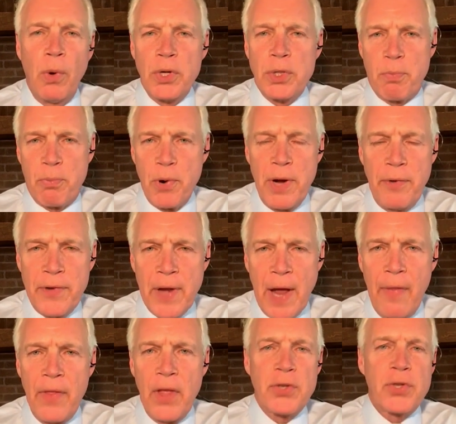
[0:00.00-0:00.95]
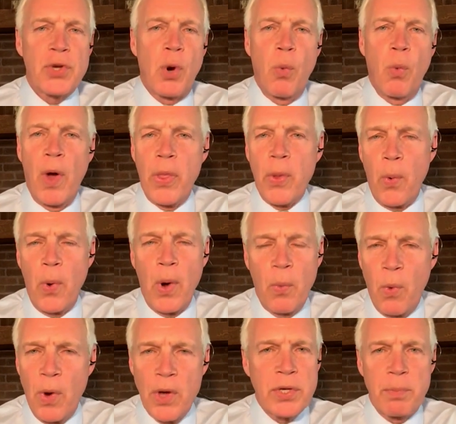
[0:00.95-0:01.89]
was briefed on this or whether
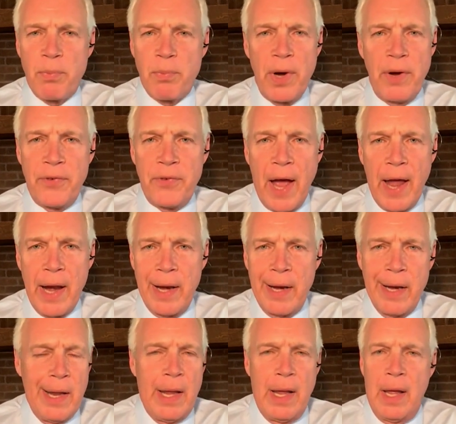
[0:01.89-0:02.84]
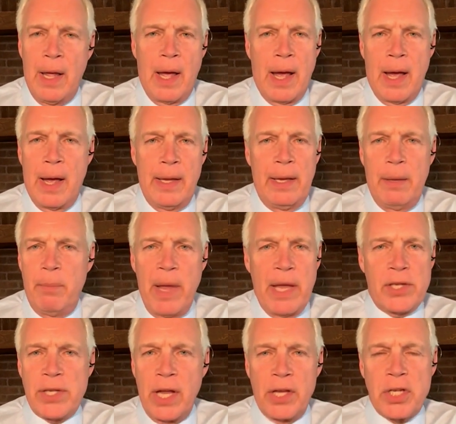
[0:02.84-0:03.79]
wasn't briefed on it, uh, it
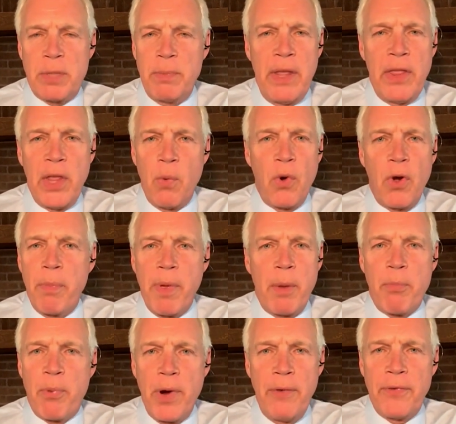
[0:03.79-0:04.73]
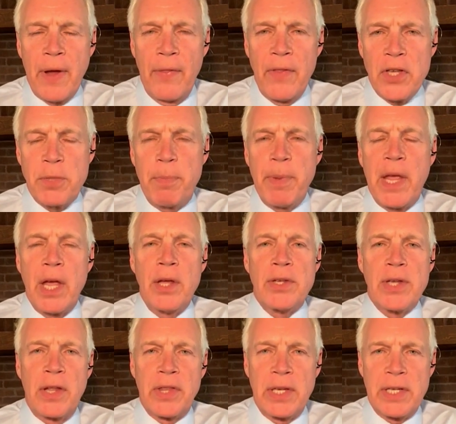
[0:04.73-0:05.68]
makes sense to me that he wouldn't have been briefed on this
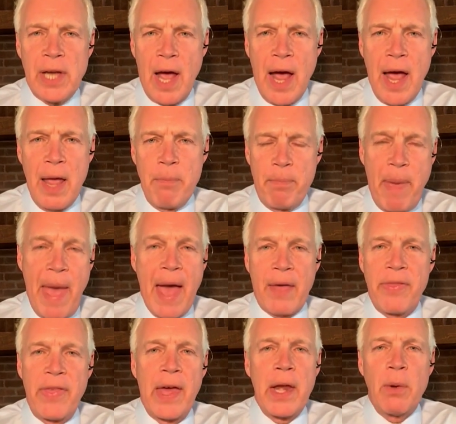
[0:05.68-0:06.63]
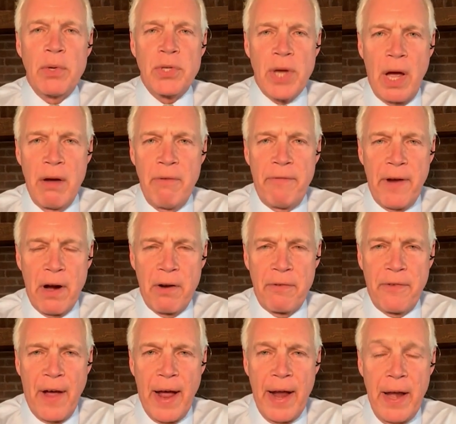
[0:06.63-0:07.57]
because at the time back then it was
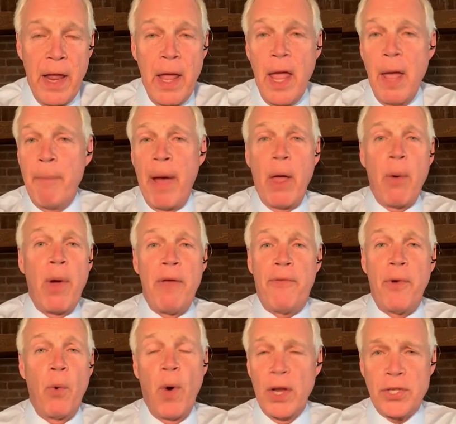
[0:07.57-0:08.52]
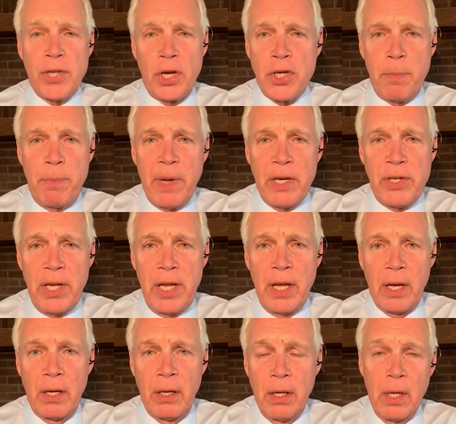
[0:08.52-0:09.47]
unverified. And by the way, if it was such a big
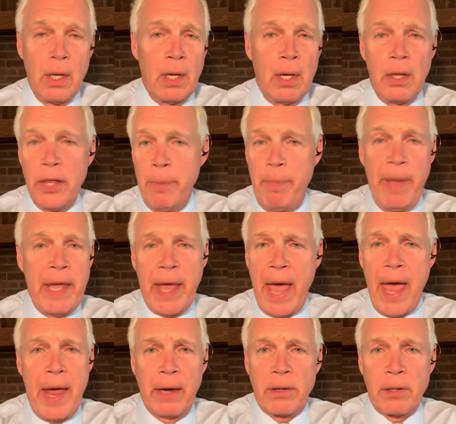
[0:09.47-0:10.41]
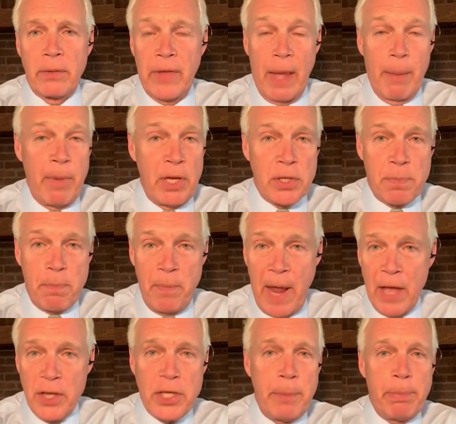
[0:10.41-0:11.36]
deal, the big eight, that means
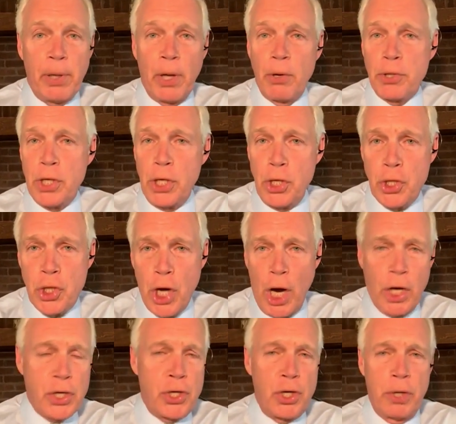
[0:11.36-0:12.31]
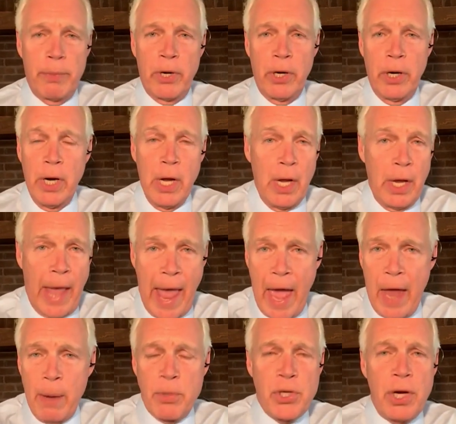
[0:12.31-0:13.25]
Nancy Pelosi, Chuck Schumer,
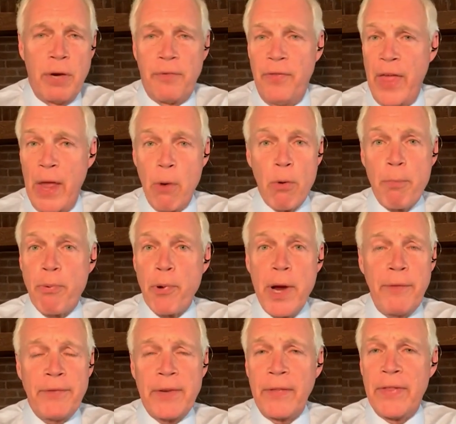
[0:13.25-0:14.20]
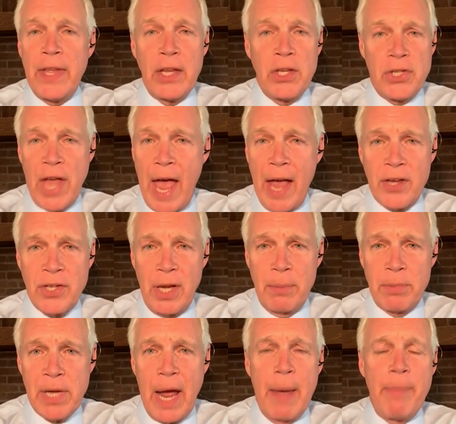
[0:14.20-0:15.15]
Adam Schiff, they were briefed at the exact
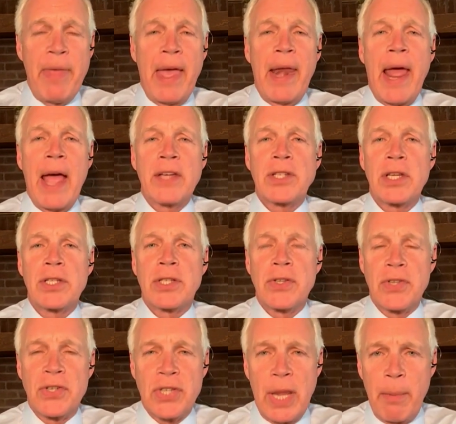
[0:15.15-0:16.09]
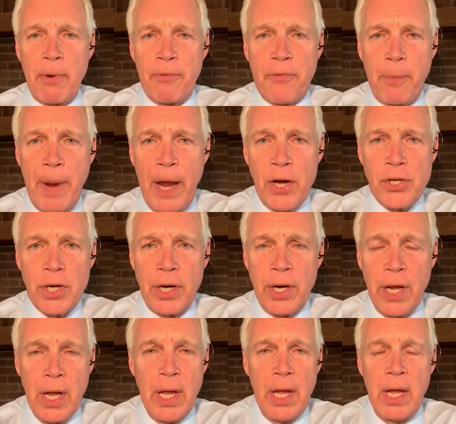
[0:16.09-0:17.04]
same time. They had access to the same
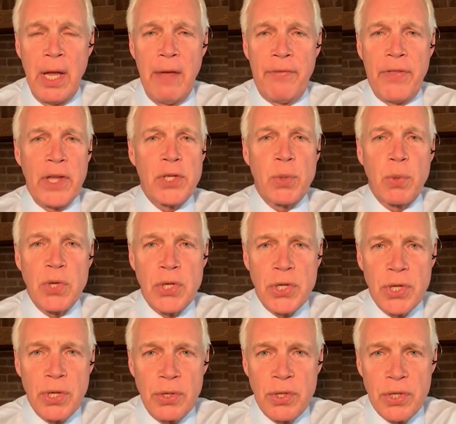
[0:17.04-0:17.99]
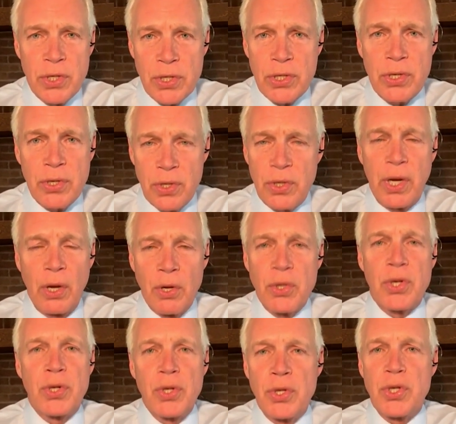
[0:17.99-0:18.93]
information. If this was, you
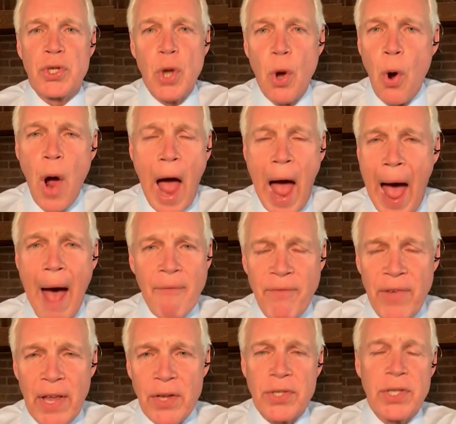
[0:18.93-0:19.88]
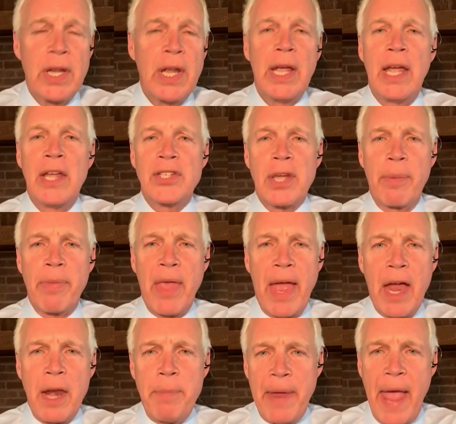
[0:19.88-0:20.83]
know, so obvious and
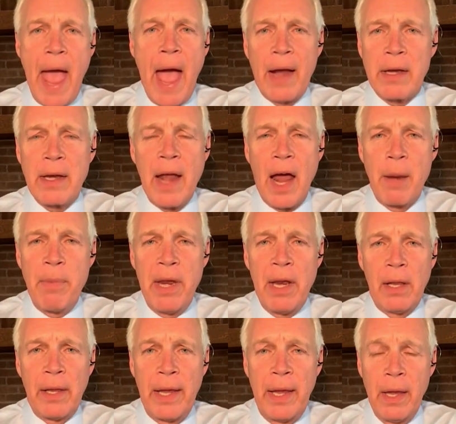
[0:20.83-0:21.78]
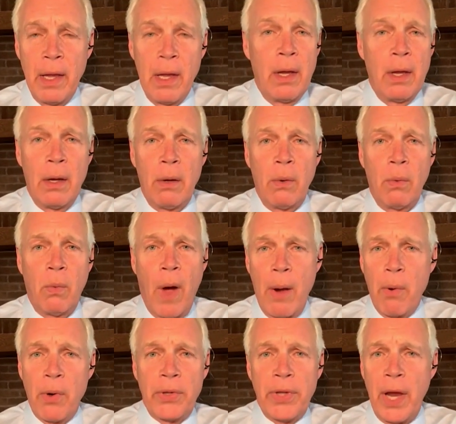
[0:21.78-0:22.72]
something had to be acted on immediately,
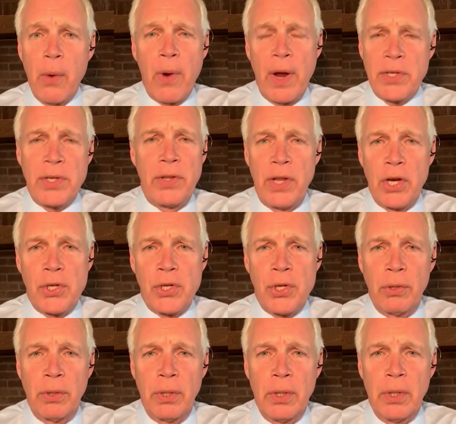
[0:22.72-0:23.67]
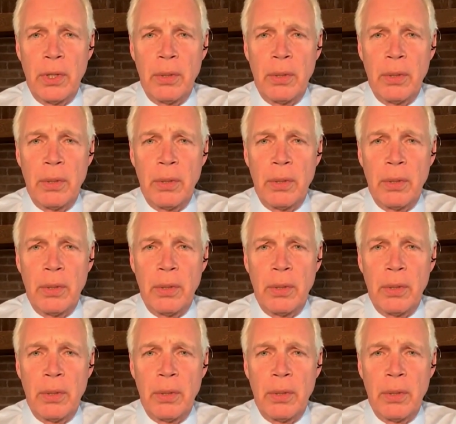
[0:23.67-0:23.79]
why weren't they raising the issue?